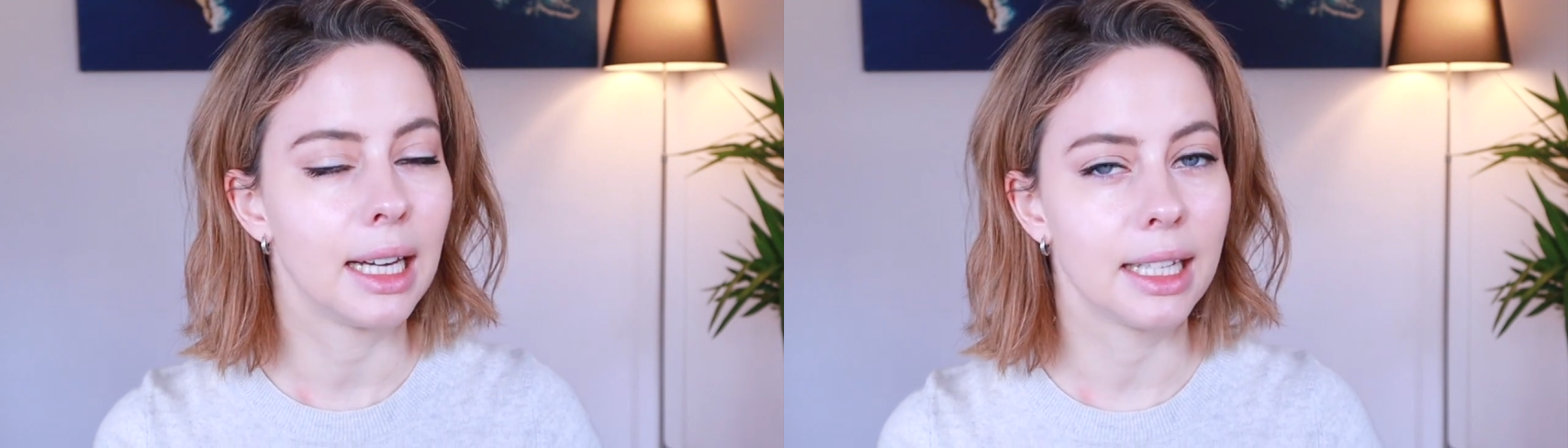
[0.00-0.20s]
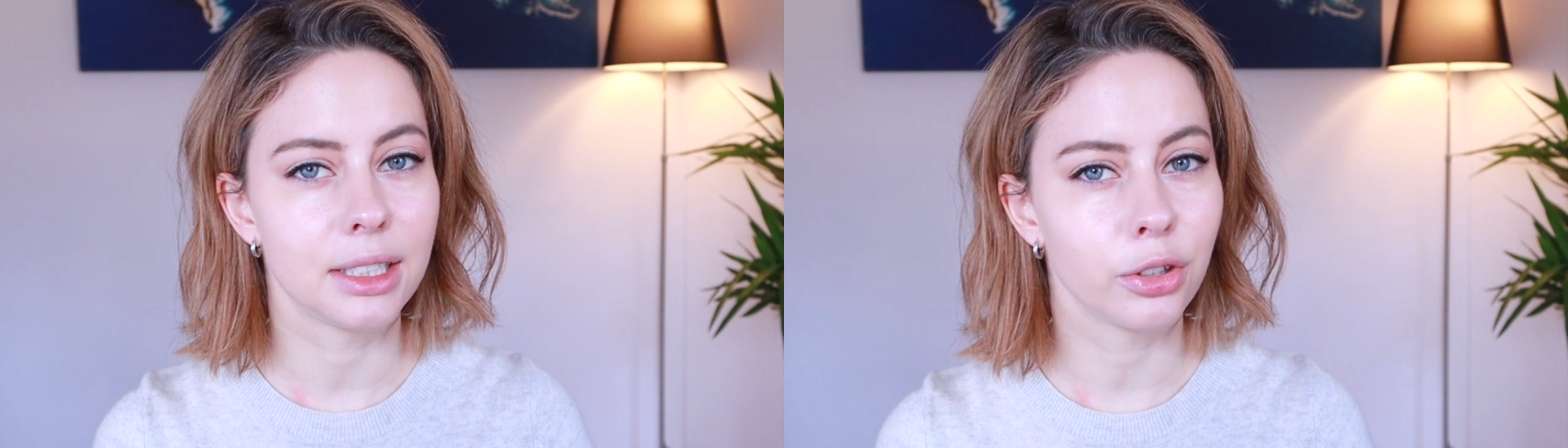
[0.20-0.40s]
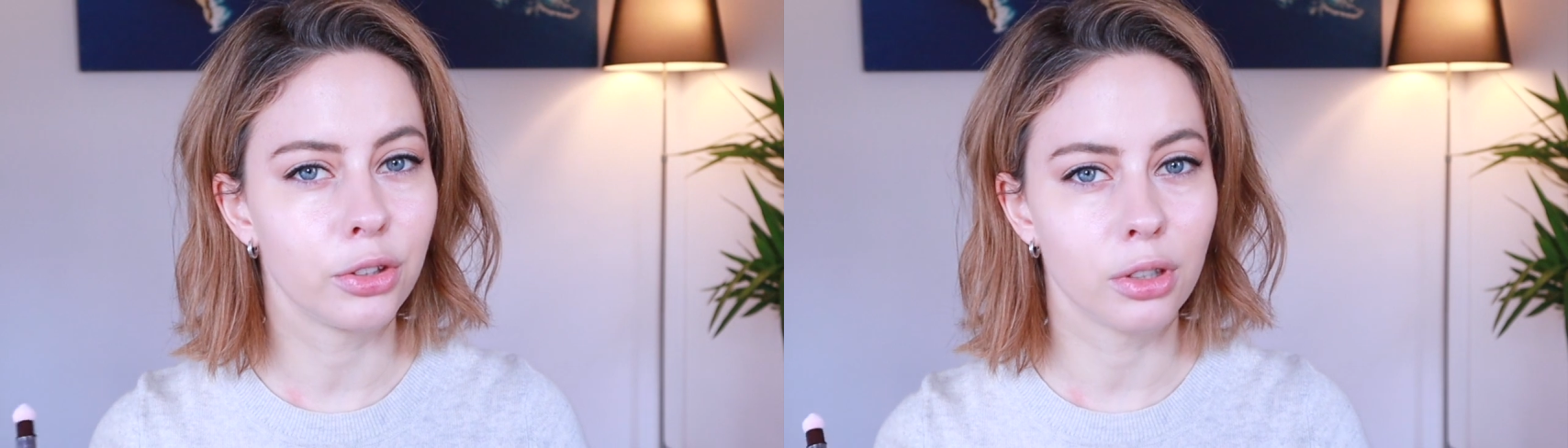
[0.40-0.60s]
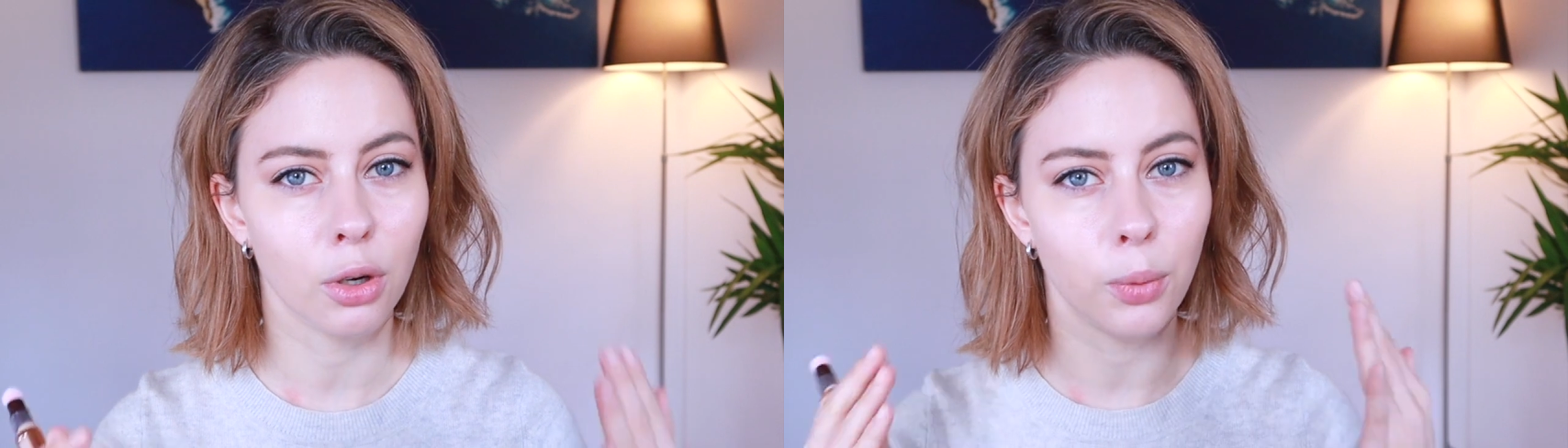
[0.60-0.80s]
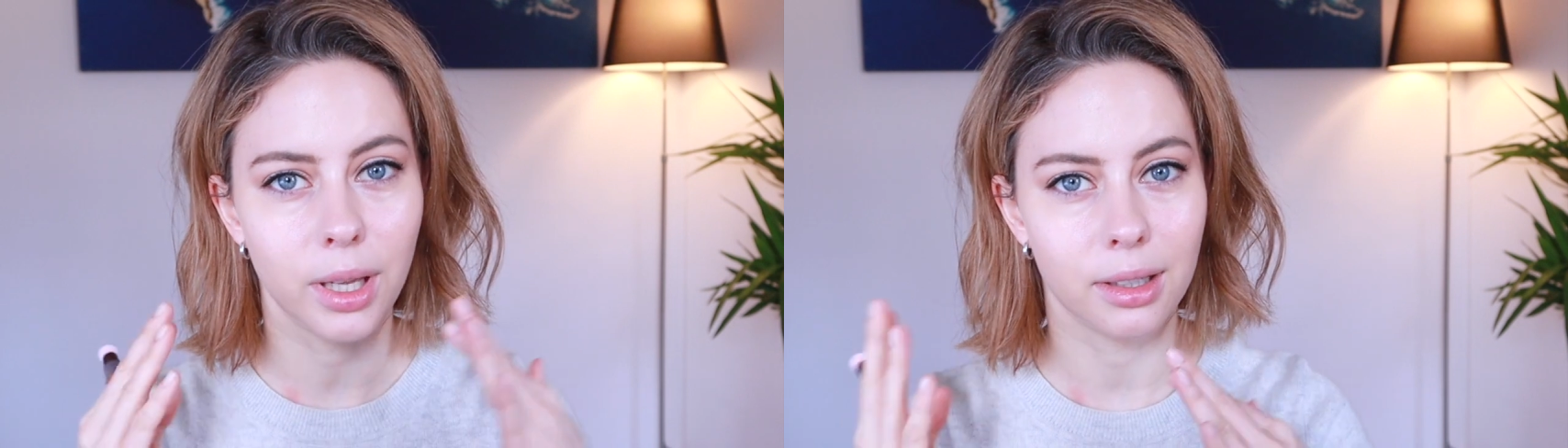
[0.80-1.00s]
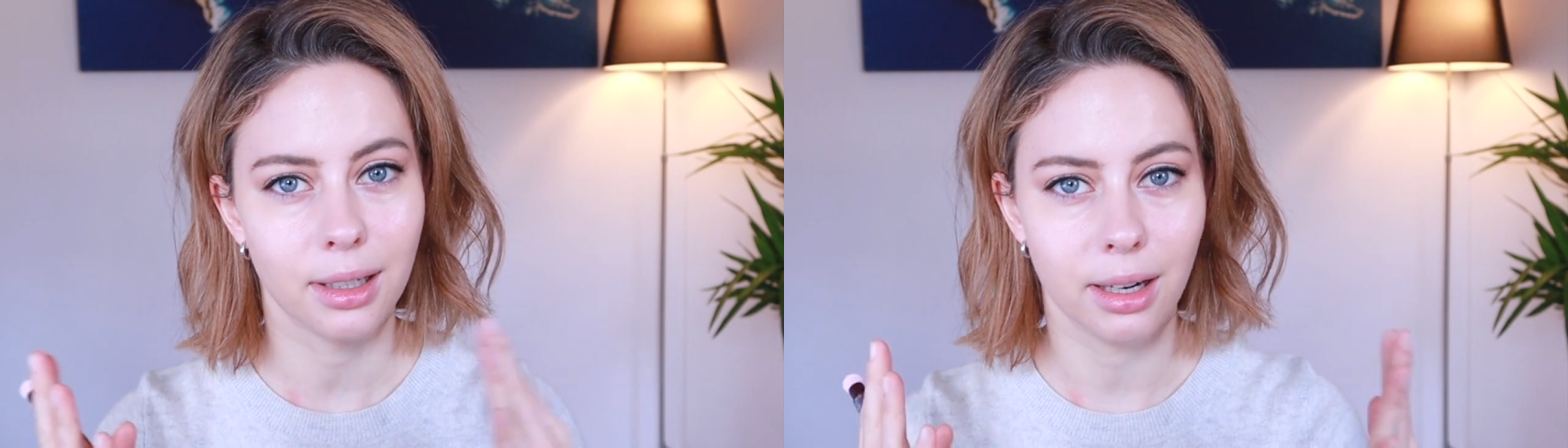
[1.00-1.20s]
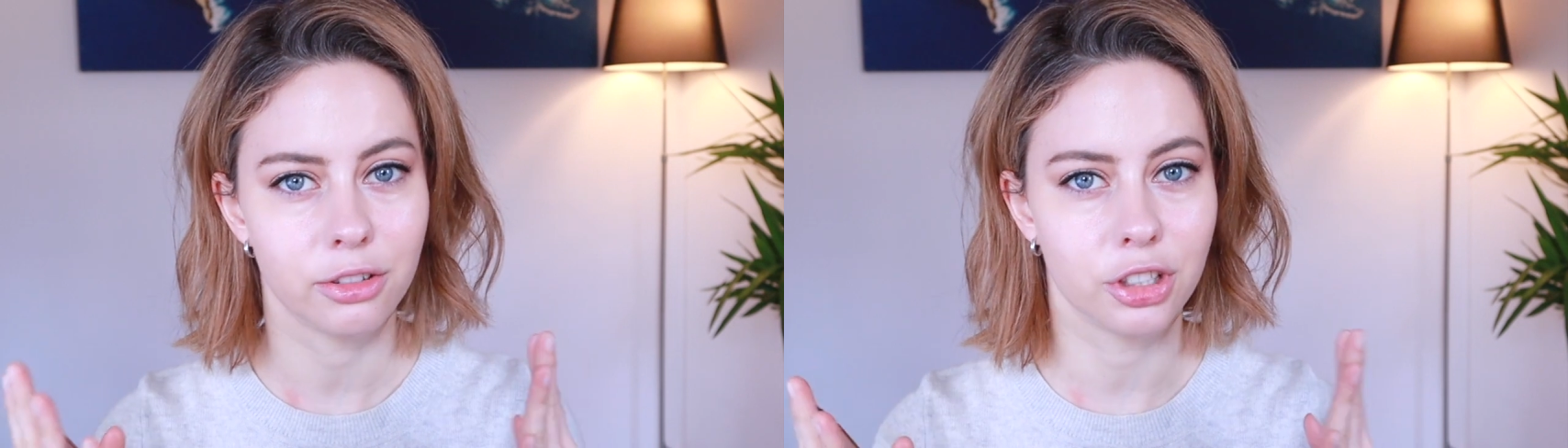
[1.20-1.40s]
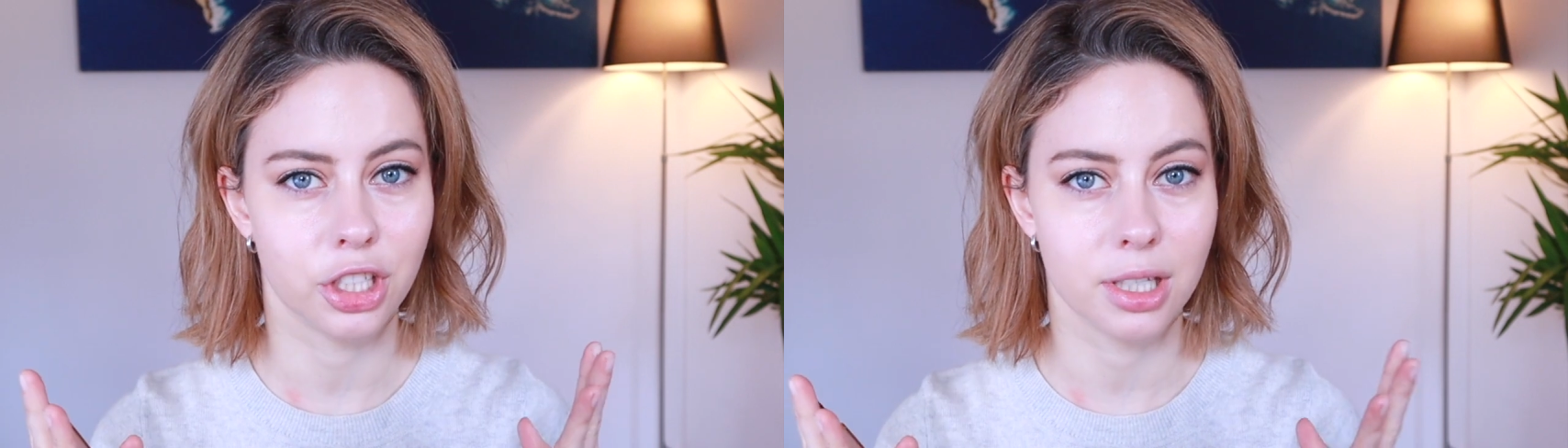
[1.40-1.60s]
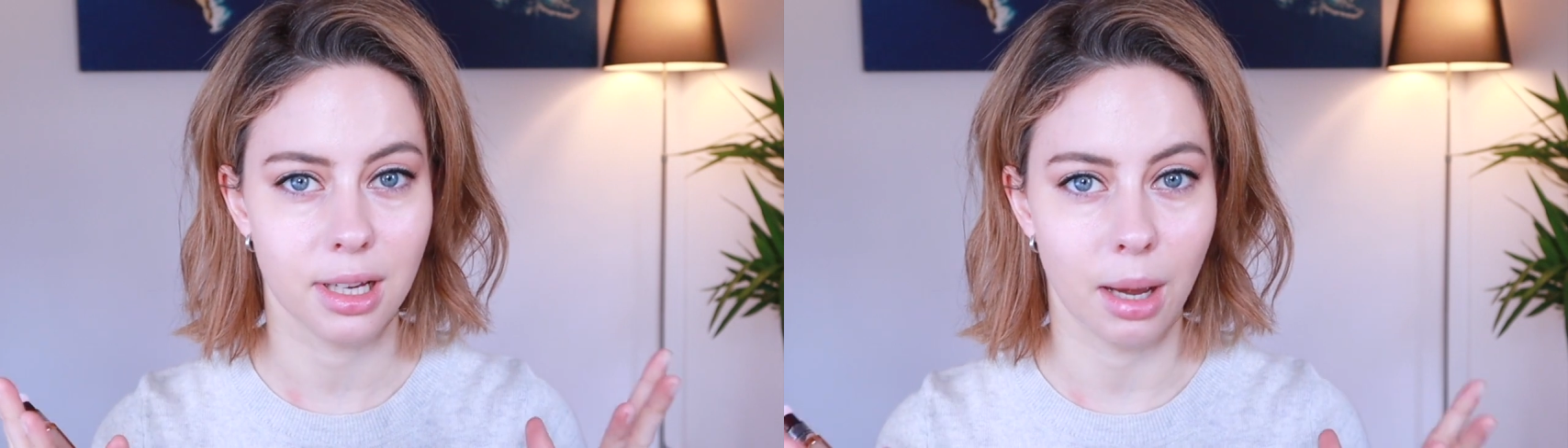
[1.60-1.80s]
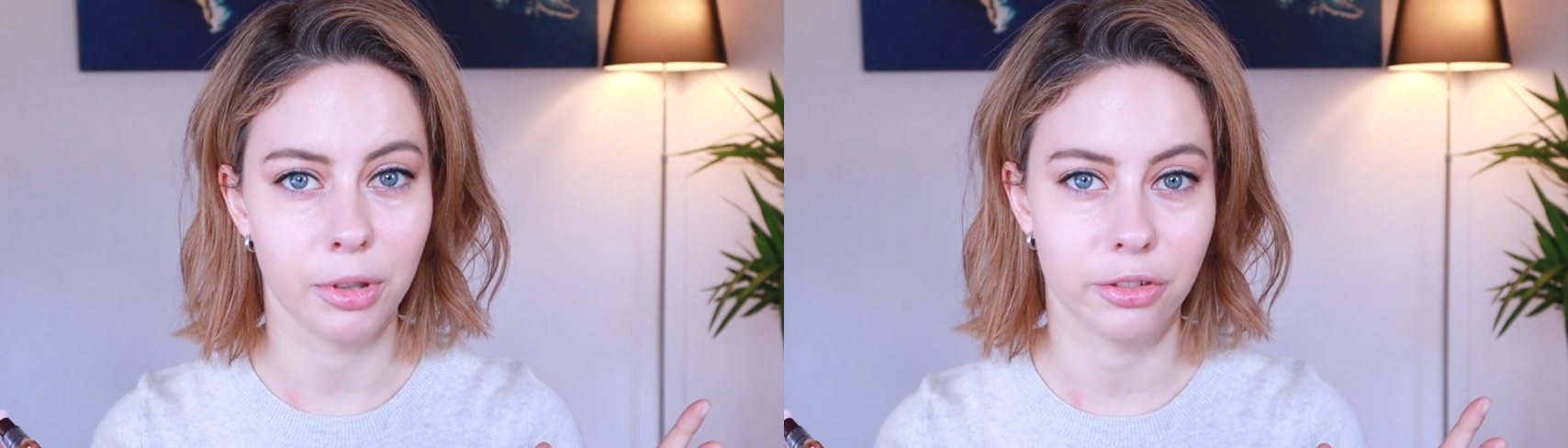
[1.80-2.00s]
I don't know where the coverage is
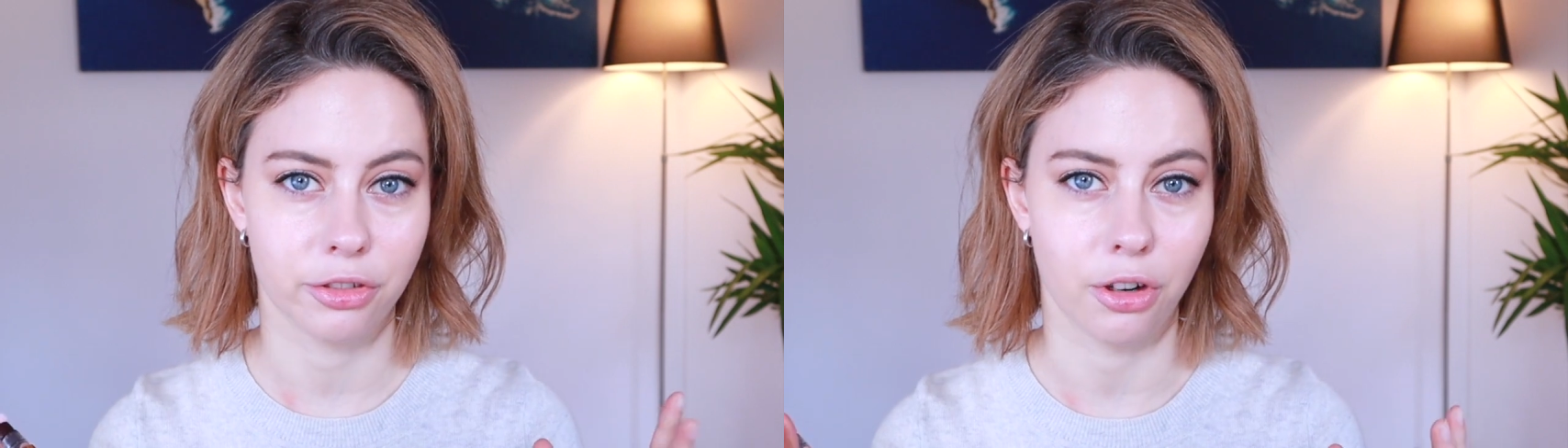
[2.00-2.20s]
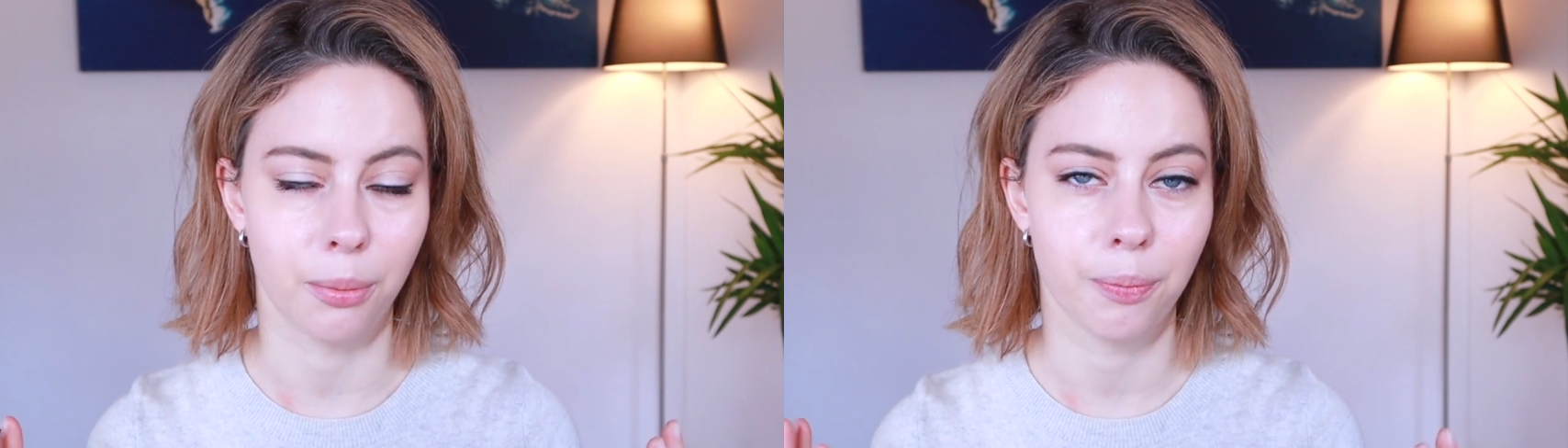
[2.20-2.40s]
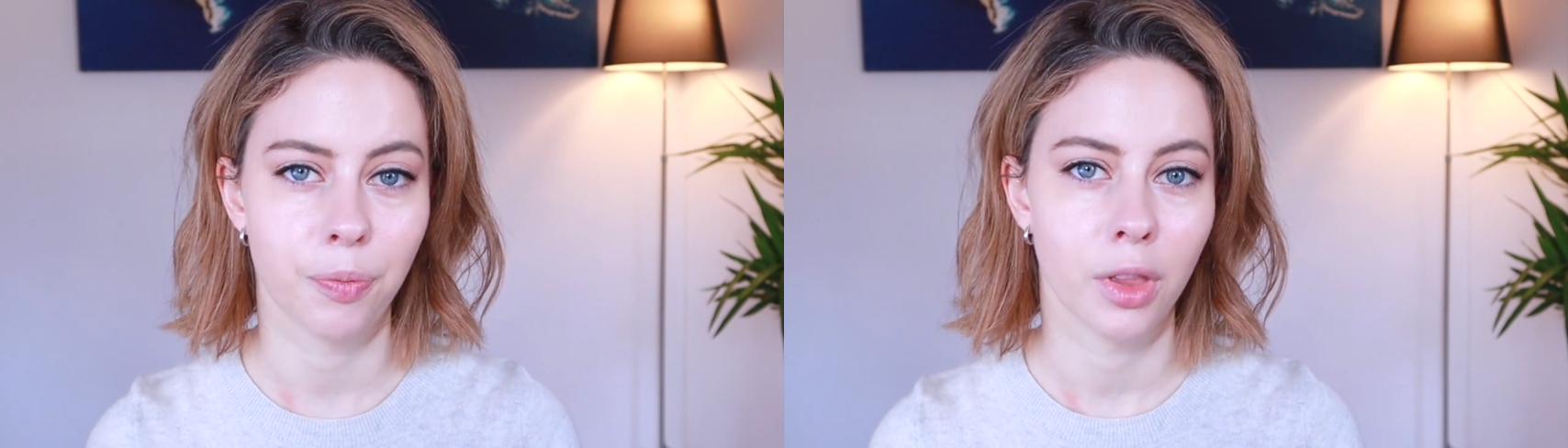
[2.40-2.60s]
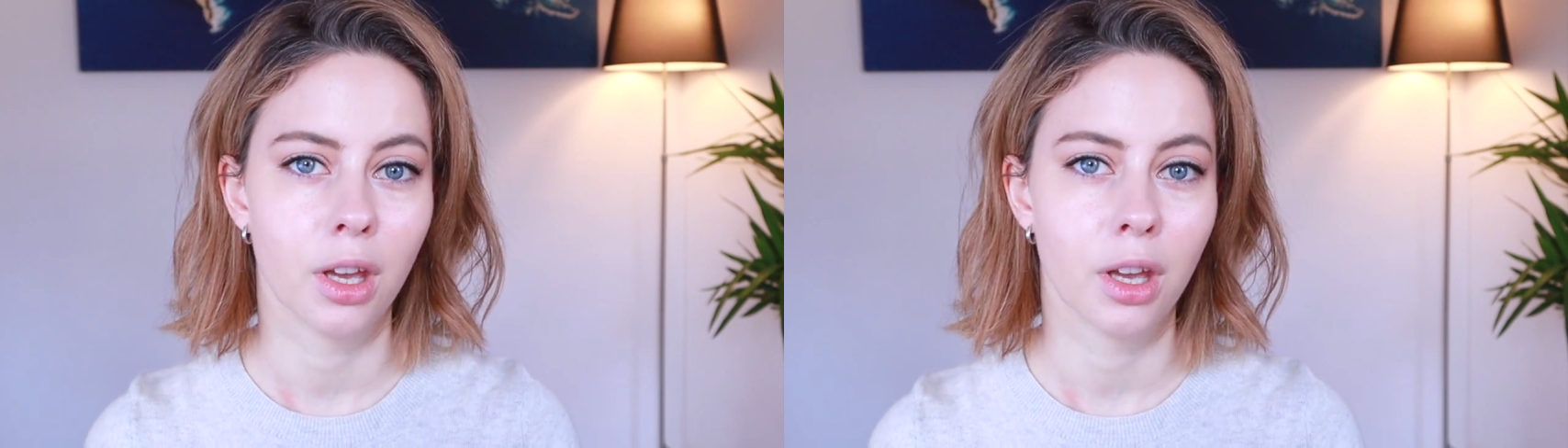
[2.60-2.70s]
coming from.